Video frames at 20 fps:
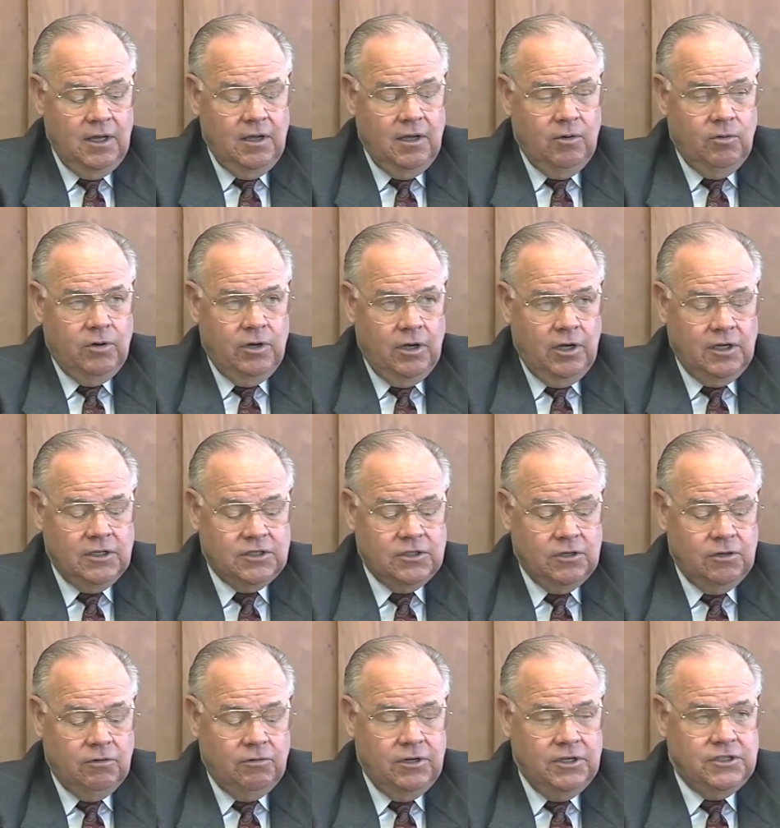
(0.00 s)
We
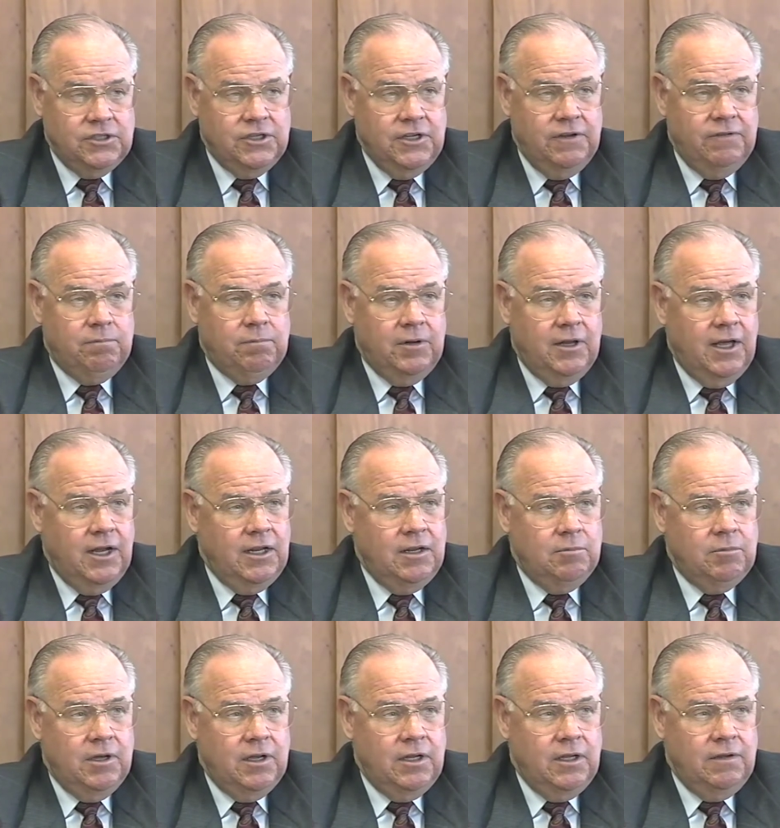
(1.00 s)
also received plenty of
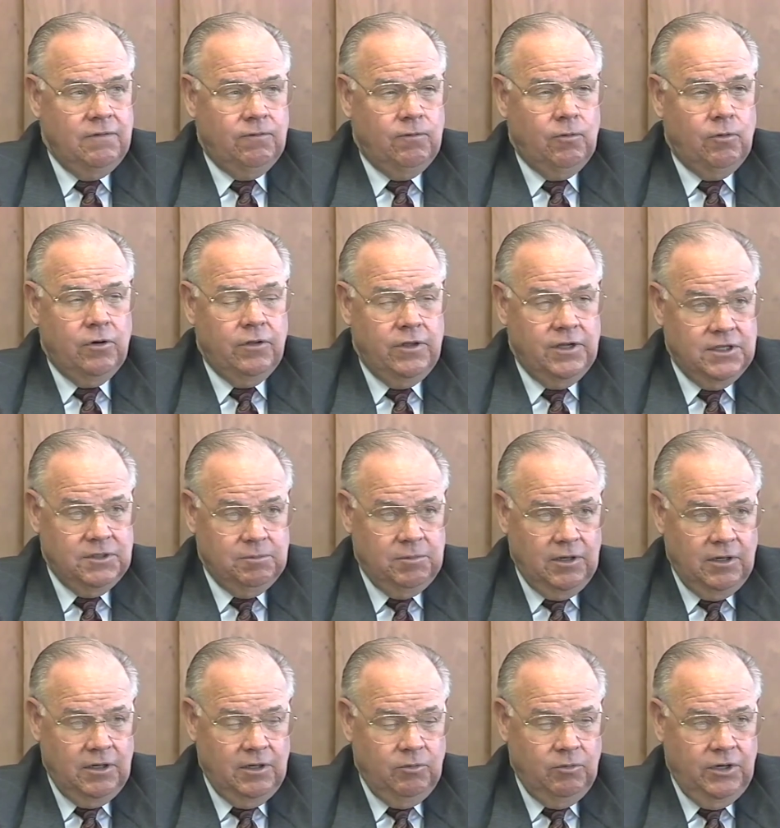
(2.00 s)
money for this
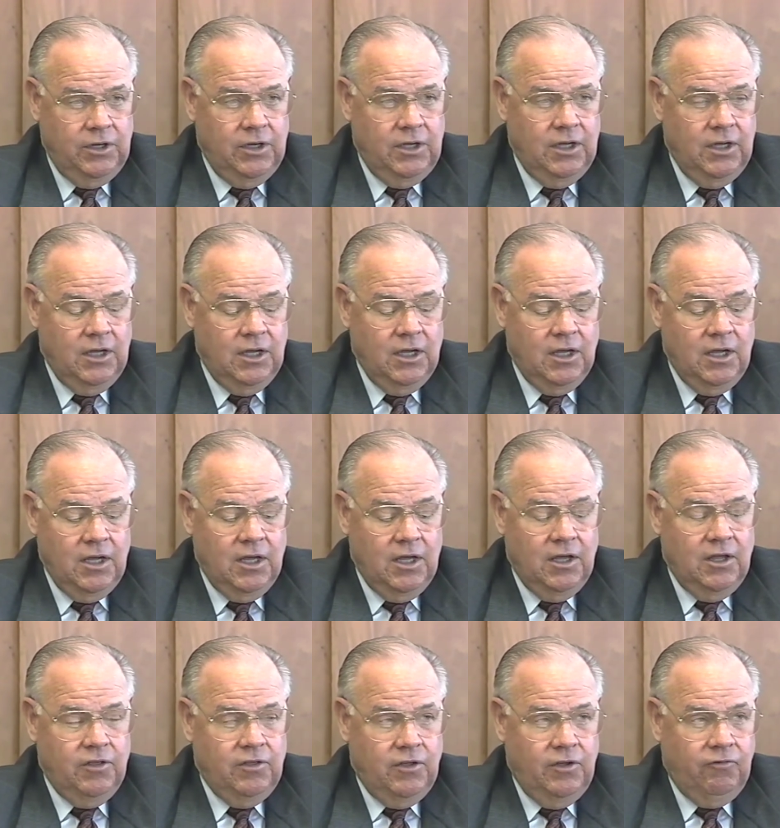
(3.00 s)
building we,
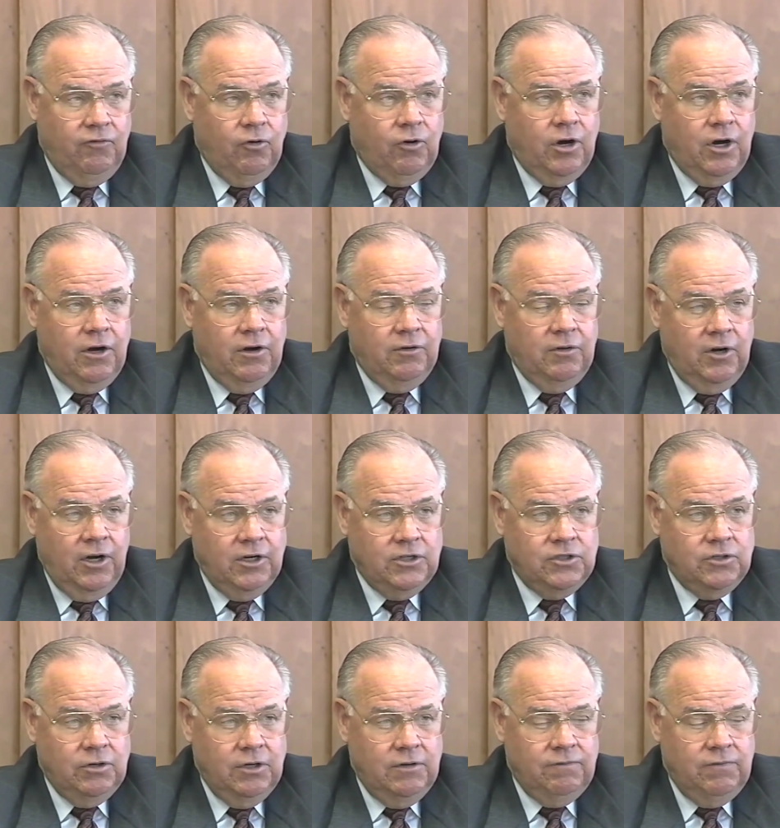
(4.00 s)
the, for our, our,
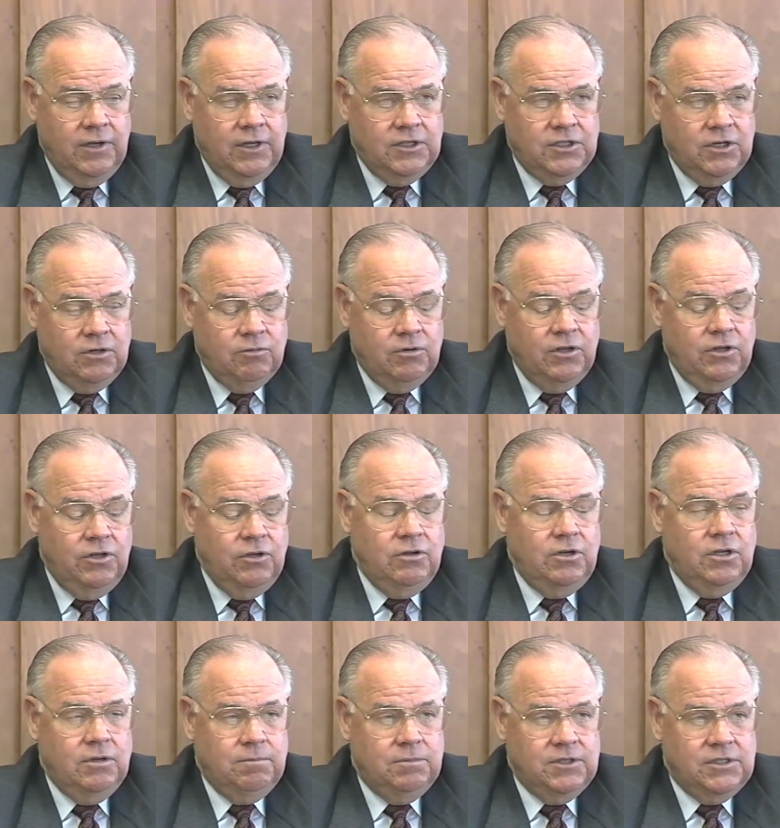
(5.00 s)
joint venture with
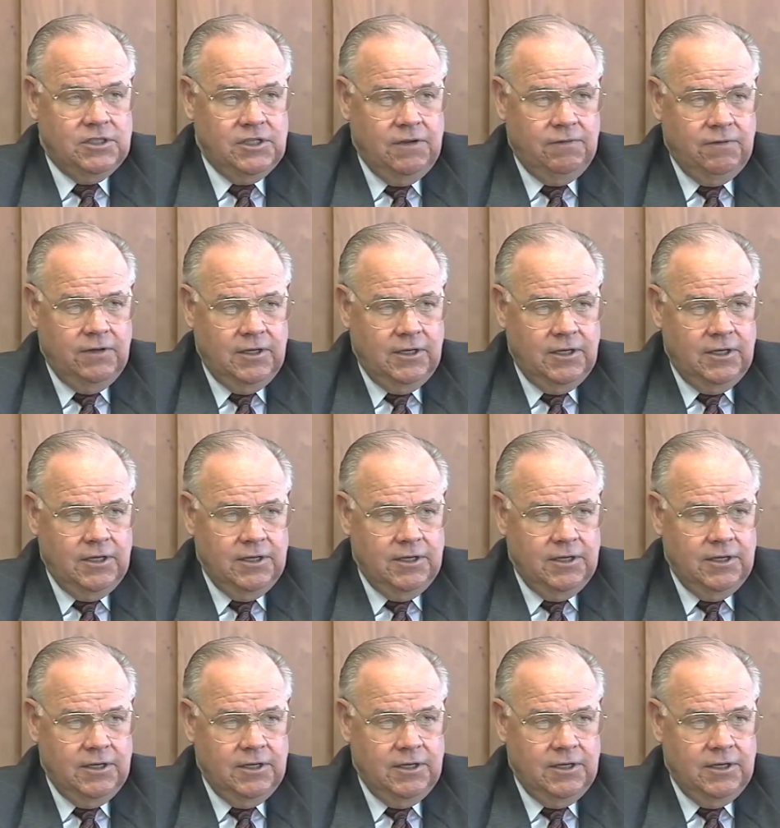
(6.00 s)
Union Pacific.